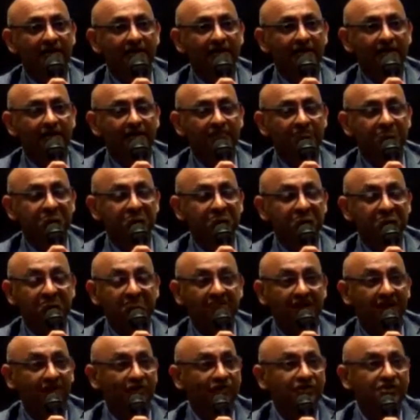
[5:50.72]
um,
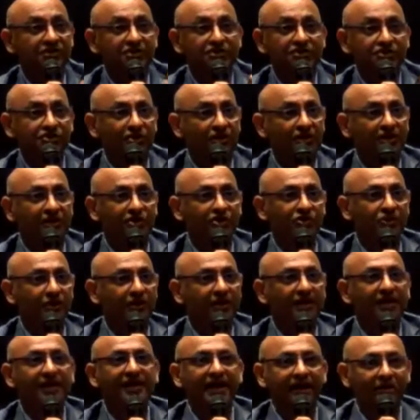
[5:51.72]
I was started
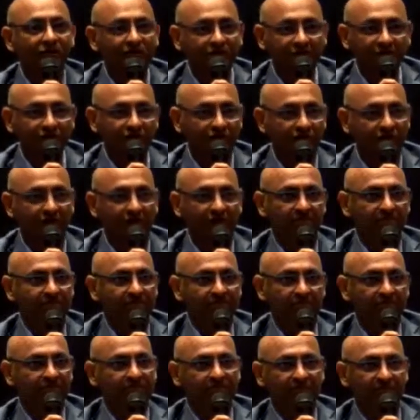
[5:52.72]
enjoying accounting for all
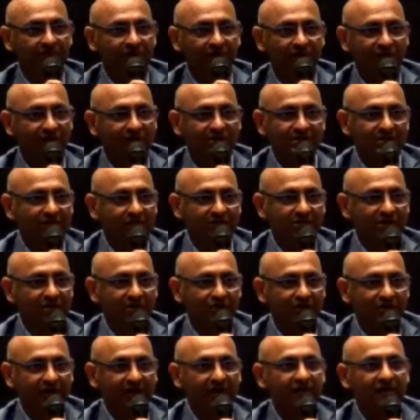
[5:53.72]
you know the
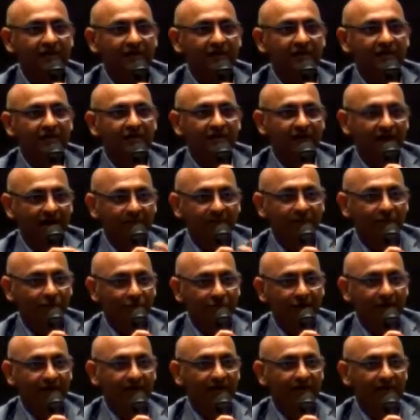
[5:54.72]
subjects, right? How
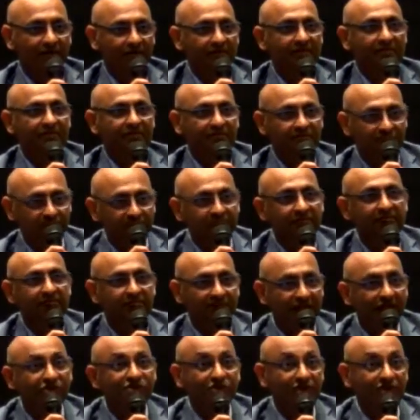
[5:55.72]
boring,
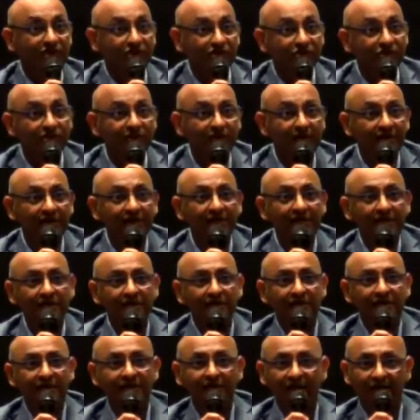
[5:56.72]
but I started enjoying it,
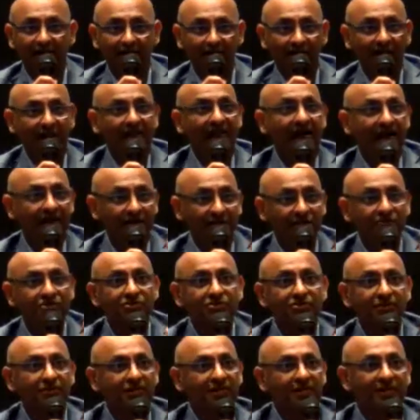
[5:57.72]
and I got
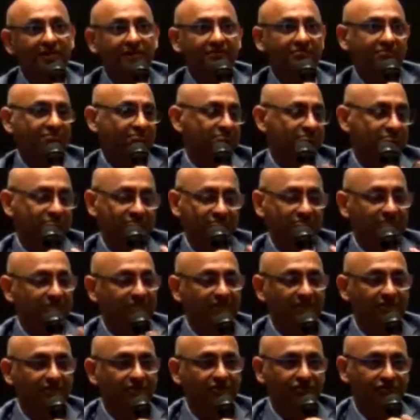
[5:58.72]
into it, and I
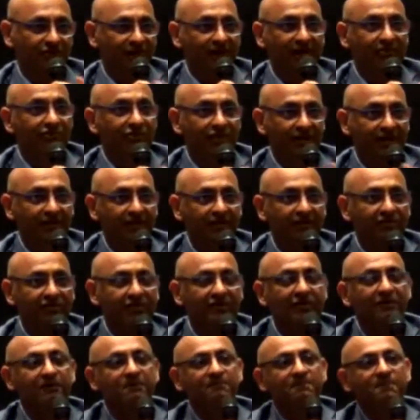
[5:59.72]
you know, thrived in it,
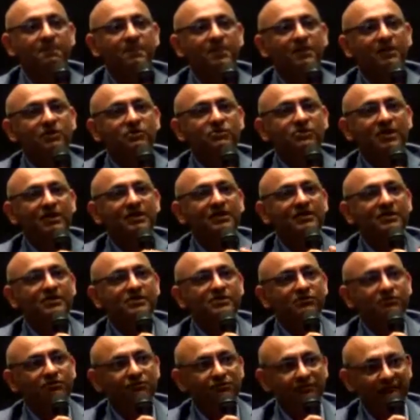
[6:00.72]
right? So I think
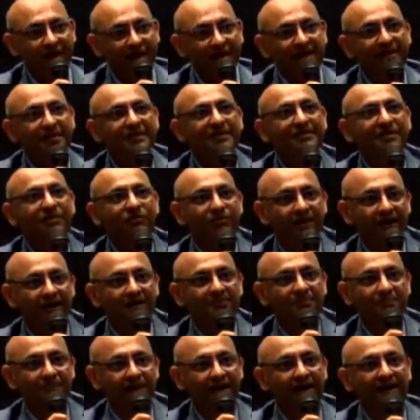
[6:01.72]
just finding the
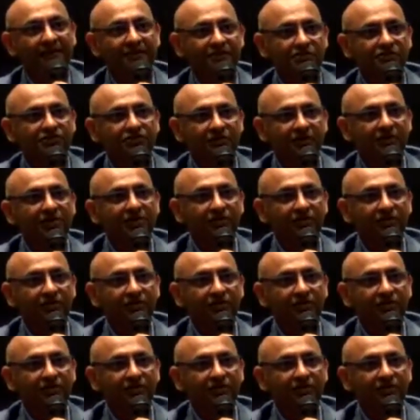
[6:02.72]
right path is very